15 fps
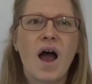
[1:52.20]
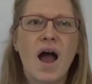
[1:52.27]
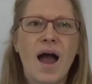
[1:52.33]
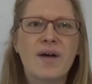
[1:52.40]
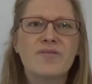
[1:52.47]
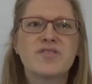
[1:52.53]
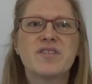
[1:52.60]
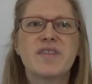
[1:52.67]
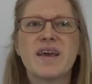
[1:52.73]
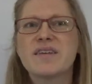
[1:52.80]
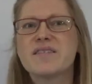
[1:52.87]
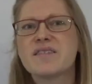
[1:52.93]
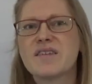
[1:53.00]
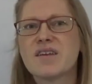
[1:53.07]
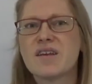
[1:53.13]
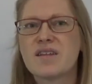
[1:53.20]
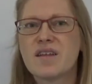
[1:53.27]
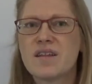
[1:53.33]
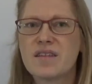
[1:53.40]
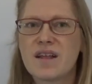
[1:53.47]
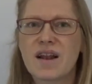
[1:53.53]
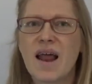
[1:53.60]
After this,
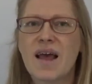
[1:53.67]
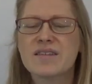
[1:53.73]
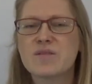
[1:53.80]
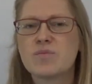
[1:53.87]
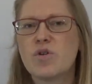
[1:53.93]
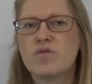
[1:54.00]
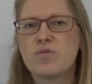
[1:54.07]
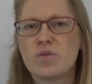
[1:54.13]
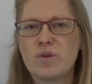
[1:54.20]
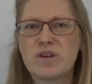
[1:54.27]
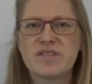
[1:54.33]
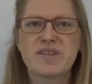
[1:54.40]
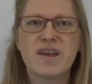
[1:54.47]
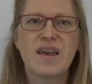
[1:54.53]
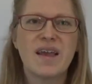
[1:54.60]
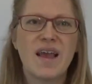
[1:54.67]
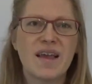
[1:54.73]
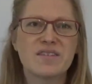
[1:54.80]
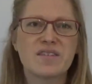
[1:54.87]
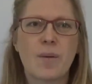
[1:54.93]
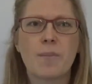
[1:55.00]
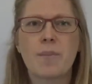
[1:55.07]
the last movement we see
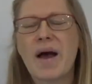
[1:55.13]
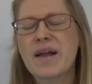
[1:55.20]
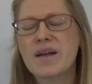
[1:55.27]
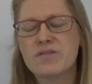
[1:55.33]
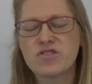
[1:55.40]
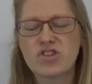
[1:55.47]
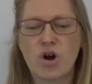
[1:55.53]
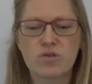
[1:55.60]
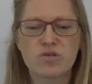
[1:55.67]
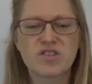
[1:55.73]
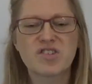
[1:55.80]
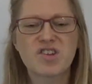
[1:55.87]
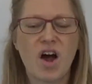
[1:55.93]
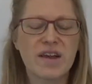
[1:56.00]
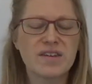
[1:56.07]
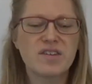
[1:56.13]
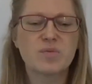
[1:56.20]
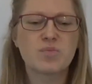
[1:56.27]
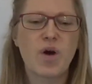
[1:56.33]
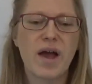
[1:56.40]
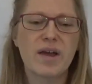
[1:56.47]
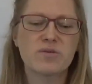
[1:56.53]
is back of tongue side
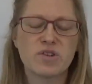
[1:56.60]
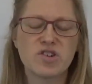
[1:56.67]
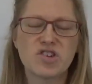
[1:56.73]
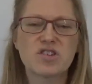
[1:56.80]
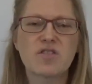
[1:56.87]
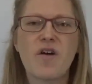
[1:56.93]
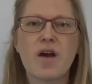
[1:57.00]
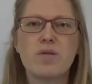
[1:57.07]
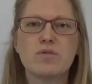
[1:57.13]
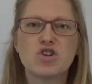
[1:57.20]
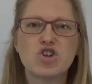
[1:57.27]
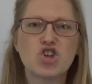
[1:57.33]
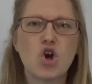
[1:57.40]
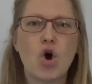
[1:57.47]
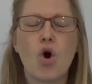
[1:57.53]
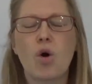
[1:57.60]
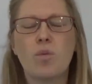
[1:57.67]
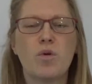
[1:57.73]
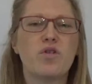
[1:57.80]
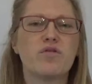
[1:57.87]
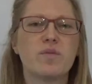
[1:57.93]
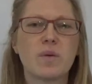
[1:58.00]
spread, which is a very mature
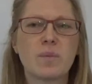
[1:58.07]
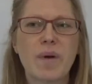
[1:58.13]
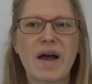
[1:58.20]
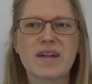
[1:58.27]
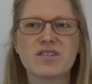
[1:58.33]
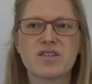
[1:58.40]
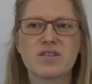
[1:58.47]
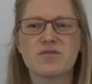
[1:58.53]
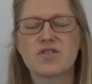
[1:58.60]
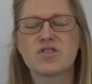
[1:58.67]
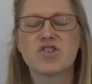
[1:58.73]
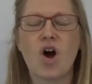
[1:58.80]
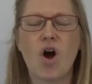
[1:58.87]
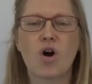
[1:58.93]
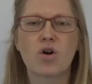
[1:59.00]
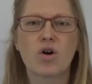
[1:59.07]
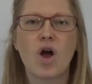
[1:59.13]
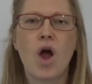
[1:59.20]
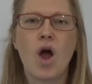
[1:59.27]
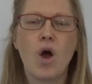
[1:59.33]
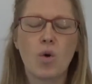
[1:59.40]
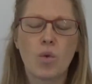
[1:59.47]
movement pattern of the tongue,
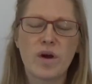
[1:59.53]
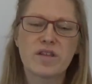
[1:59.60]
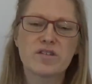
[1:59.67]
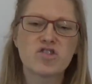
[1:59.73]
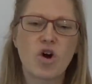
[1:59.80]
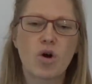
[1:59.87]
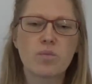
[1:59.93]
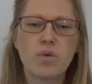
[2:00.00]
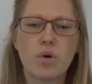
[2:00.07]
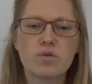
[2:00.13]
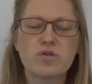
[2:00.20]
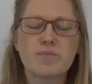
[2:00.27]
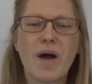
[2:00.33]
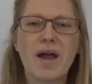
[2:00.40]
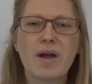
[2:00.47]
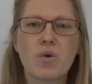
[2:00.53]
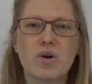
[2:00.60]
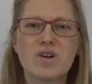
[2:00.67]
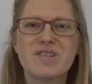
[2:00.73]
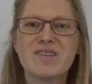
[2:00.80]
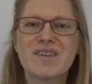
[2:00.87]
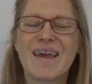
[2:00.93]
where the tongue pulls
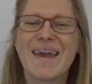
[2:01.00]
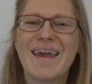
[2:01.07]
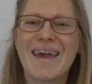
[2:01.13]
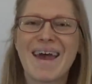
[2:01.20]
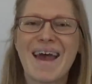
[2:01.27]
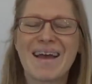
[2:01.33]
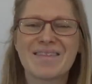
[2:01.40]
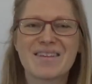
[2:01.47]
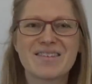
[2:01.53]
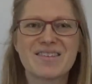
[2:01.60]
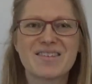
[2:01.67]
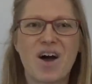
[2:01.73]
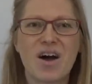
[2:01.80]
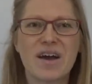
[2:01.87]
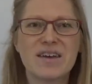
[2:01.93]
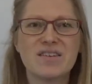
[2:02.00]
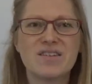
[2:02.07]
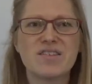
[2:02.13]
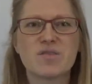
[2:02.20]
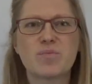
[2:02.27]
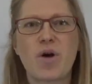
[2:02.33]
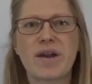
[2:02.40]
backwards and the sides
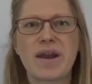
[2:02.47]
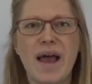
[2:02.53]
spread